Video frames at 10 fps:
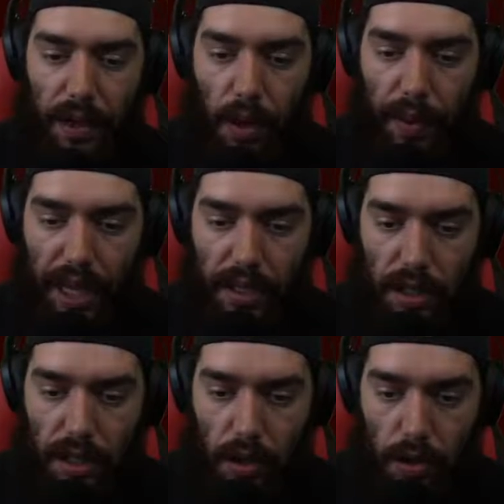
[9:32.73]
Going
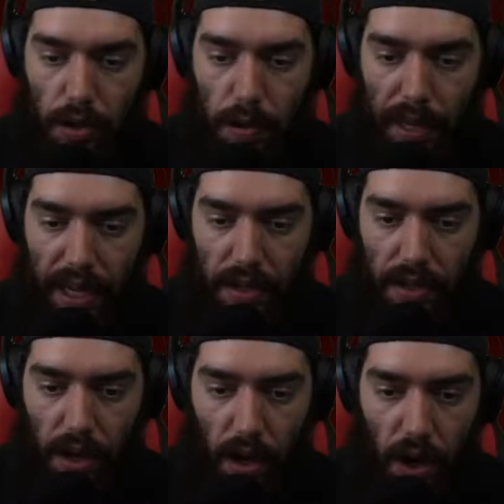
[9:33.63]
into cold
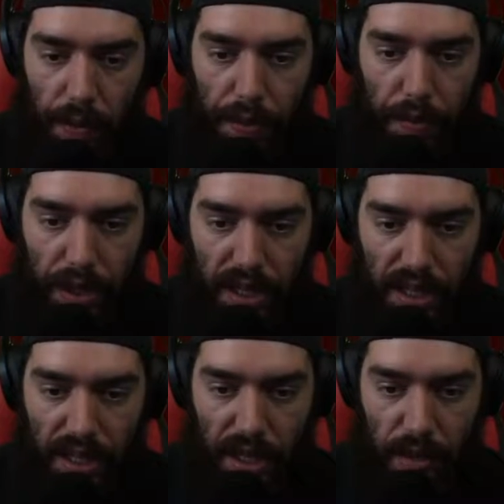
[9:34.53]
spells, all we really
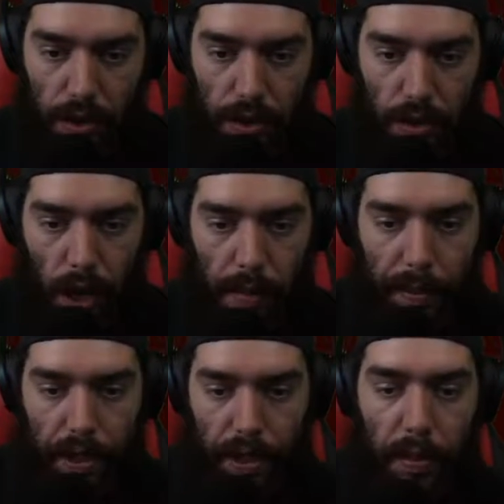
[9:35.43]
did here was drop a
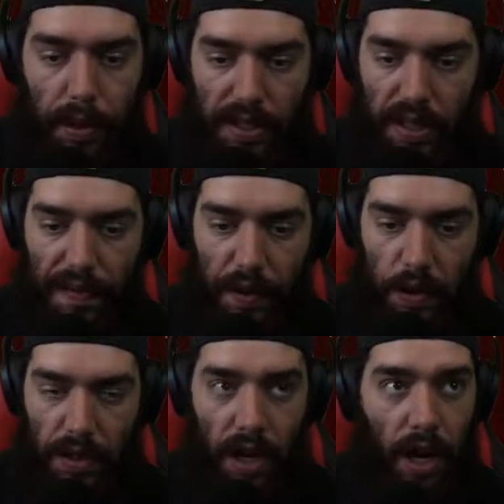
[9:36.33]
bunch of points into
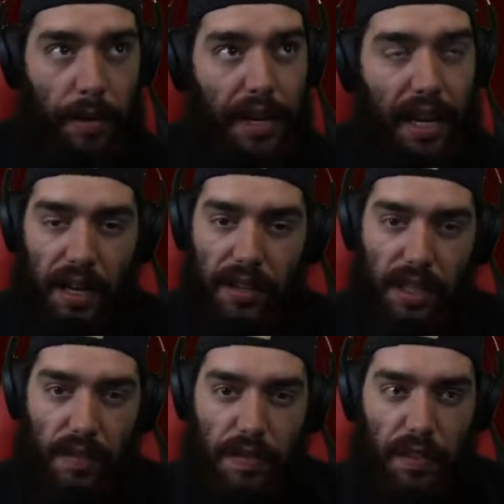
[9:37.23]
frozen armor to get
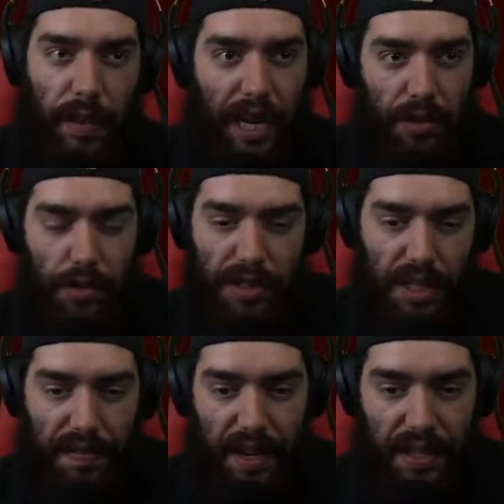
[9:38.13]
ourselves some extra
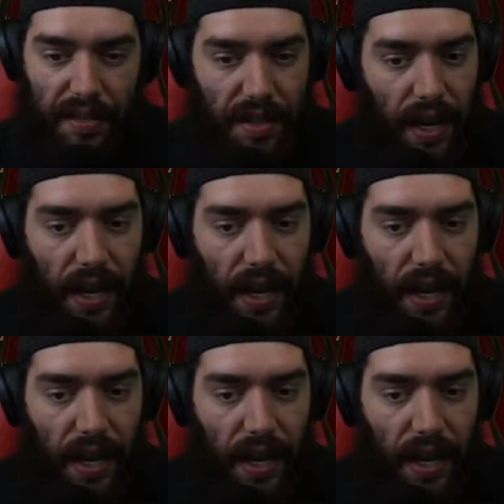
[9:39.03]
defense.